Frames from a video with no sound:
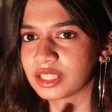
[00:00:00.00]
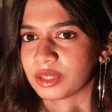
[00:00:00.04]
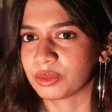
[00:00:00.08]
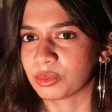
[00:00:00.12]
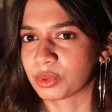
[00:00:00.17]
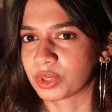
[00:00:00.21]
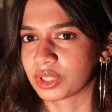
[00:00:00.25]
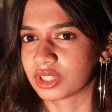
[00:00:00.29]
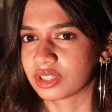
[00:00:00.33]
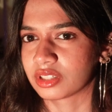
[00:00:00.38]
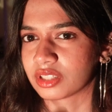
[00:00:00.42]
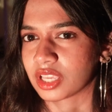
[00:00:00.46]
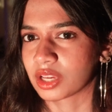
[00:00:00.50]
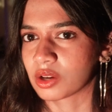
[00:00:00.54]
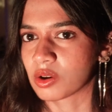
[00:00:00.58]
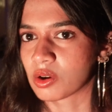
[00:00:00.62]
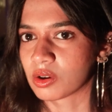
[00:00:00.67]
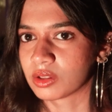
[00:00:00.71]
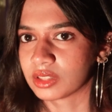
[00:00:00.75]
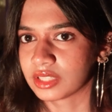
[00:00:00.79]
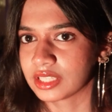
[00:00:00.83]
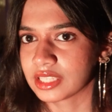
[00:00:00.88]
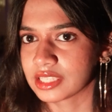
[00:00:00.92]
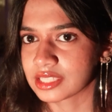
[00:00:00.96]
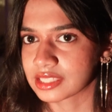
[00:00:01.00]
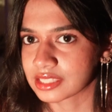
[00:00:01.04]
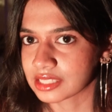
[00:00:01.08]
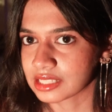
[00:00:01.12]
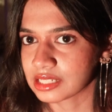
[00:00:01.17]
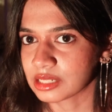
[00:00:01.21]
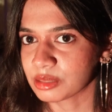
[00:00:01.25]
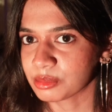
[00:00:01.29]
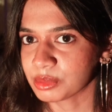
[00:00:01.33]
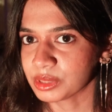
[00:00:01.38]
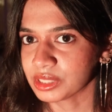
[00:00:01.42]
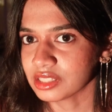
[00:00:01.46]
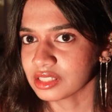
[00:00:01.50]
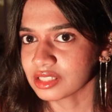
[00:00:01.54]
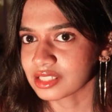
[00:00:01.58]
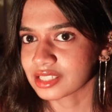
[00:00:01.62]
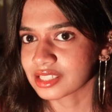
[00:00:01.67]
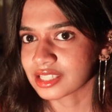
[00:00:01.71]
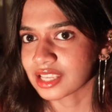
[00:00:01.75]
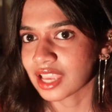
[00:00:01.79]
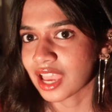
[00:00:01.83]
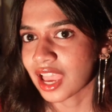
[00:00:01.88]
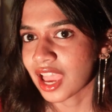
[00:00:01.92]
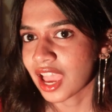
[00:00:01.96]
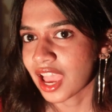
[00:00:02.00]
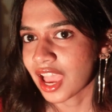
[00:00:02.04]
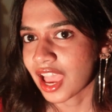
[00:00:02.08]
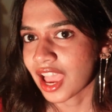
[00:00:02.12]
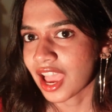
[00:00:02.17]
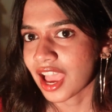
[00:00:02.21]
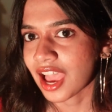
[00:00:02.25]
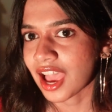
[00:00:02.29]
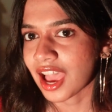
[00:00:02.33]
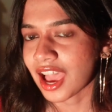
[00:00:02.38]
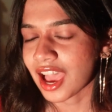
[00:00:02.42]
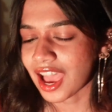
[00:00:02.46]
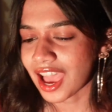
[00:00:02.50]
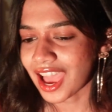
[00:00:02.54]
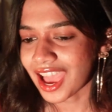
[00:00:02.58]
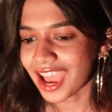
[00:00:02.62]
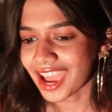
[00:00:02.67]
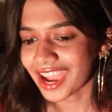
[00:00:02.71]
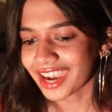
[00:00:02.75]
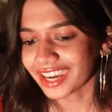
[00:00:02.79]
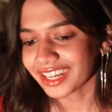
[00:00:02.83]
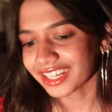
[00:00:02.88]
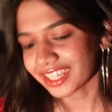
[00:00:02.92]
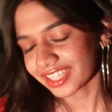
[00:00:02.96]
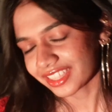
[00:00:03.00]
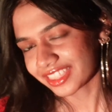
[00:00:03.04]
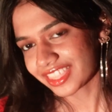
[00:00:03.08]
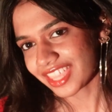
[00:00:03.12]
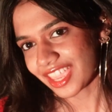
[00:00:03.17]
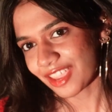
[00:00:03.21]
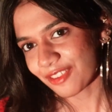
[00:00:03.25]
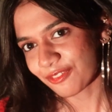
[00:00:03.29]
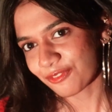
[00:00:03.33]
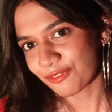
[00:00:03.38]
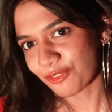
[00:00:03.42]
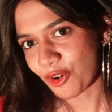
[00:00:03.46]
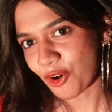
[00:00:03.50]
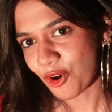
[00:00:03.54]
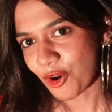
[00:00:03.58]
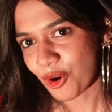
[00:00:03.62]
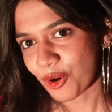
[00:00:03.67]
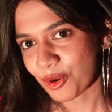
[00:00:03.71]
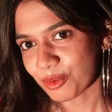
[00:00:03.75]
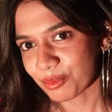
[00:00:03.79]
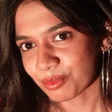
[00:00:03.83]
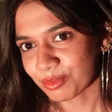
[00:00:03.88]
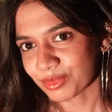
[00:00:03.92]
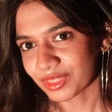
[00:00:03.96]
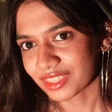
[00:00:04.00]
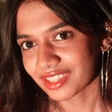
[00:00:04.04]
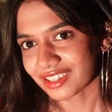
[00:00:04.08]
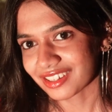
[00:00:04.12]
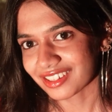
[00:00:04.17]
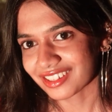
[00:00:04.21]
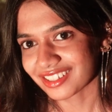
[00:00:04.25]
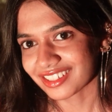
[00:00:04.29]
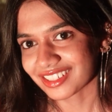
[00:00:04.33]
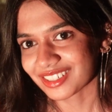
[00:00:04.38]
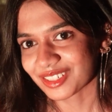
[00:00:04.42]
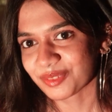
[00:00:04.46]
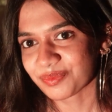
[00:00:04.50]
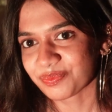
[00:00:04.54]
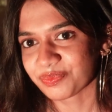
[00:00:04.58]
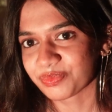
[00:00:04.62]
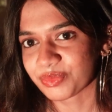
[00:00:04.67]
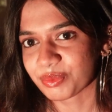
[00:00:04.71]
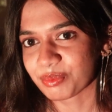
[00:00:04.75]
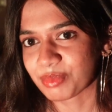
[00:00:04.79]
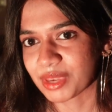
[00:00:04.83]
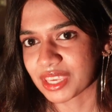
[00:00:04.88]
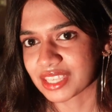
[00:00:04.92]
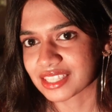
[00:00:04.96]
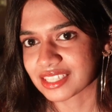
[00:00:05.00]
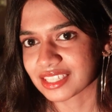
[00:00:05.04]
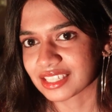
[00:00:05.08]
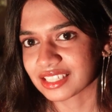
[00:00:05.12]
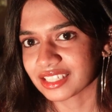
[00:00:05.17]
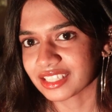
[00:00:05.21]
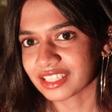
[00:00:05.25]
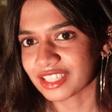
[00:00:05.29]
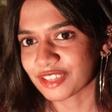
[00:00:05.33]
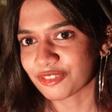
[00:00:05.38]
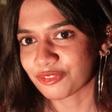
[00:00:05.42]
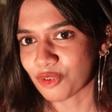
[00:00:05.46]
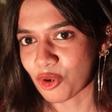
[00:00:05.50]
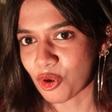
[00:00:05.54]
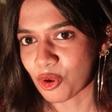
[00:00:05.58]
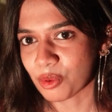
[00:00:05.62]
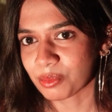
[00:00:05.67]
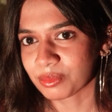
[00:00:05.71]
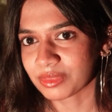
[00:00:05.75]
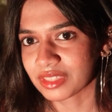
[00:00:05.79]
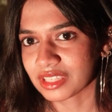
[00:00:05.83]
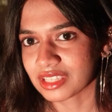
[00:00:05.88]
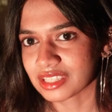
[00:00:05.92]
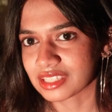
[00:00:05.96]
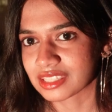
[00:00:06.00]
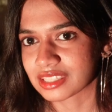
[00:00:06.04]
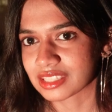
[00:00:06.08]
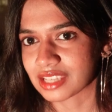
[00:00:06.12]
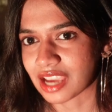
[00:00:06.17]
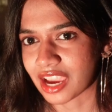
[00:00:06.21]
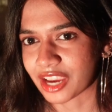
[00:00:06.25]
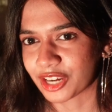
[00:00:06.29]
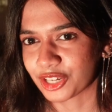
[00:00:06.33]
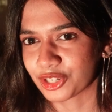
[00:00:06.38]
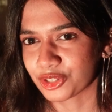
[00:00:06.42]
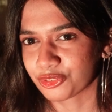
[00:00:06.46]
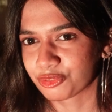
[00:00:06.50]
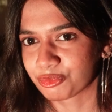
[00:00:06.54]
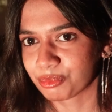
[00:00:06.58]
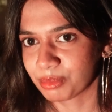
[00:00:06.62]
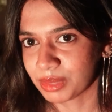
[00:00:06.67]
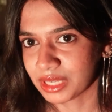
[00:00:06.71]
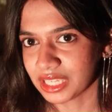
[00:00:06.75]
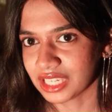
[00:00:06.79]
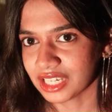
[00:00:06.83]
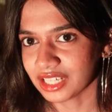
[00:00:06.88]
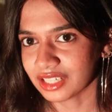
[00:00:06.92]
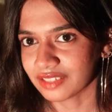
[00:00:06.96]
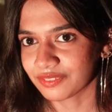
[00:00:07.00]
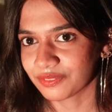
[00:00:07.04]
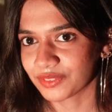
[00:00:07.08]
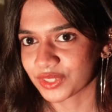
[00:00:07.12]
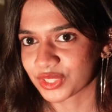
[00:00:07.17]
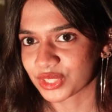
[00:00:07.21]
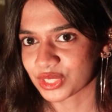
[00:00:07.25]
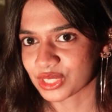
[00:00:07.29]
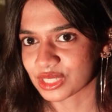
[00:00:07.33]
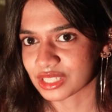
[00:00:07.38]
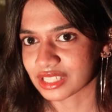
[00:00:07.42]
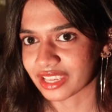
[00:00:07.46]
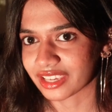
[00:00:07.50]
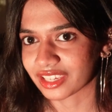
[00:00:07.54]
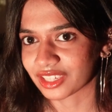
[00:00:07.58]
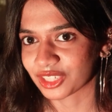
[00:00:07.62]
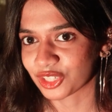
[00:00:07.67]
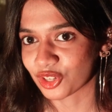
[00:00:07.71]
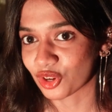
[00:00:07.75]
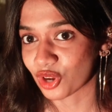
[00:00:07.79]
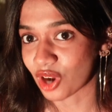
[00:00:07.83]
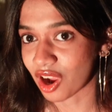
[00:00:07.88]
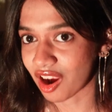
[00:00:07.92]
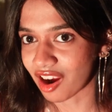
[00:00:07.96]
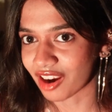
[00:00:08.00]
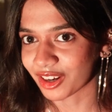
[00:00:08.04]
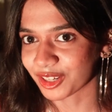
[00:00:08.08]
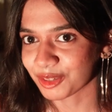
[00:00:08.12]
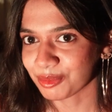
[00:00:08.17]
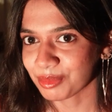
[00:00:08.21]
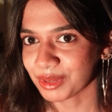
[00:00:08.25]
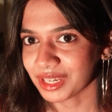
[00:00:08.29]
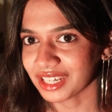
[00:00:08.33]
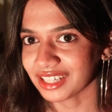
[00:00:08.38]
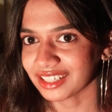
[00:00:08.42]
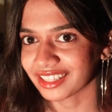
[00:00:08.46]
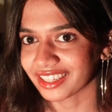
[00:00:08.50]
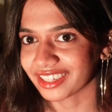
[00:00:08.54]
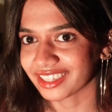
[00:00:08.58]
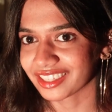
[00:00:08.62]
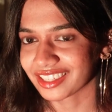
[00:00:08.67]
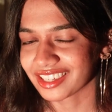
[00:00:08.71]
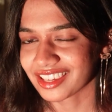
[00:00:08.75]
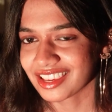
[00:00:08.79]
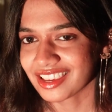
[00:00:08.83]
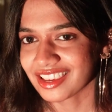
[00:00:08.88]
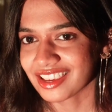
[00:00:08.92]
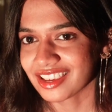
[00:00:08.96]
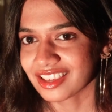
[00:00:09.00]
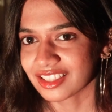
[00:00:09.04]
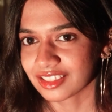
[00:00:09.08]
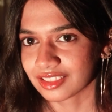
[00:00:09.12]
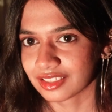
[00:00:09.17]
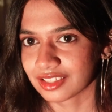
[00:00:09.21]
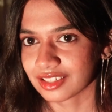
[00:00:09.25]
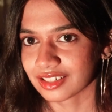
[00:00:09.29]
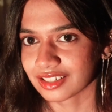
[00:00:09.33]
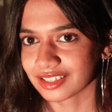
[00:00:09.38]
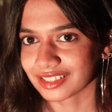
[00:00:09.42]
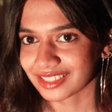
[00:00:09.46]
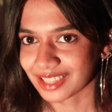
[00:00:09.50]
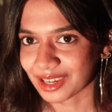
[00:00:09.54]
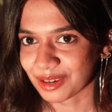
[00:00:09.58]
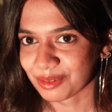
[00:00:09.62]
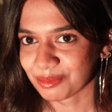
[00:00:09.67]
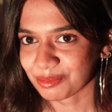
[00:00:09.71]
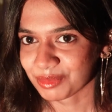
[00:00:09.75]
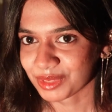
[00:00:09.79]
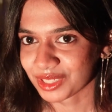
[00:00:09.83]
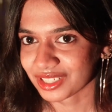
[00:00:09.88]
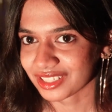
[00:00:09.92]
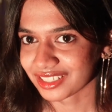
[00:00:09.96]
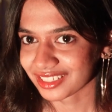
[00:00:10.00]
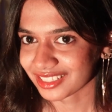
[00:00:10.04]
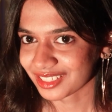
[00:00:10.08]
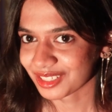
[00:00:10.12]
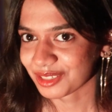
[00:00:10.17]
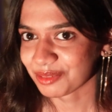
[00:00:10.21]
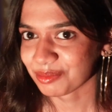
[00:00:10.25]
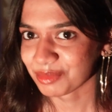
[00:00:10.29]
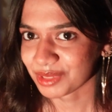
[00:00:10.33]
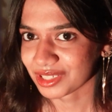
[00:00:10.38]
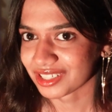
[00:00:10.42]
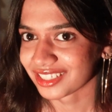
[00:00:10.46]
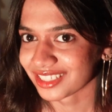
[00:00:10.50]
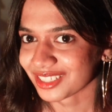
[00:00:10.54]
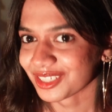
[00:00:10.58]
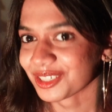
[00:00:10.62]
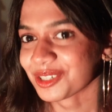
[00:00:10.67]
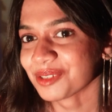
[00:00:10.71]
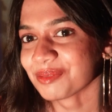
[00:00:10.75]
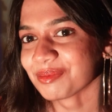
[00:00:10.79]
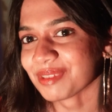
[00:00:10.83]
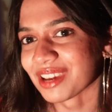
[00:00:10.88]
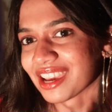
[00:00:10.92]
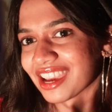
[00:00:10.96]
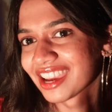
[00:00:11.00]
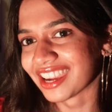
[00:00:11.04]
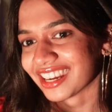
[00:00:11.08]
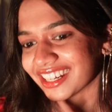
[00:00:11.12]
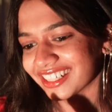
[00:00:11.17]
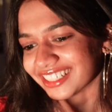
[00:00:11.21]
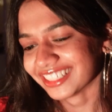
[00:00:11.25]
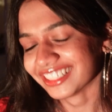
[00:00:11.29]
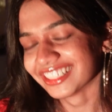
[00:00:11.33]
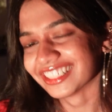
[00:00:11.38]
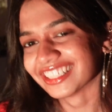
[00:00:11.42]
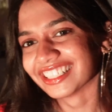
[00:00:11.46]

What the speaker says: what they call these syllables, and they form this kind of beat which is like your heartbeat, like the dum, and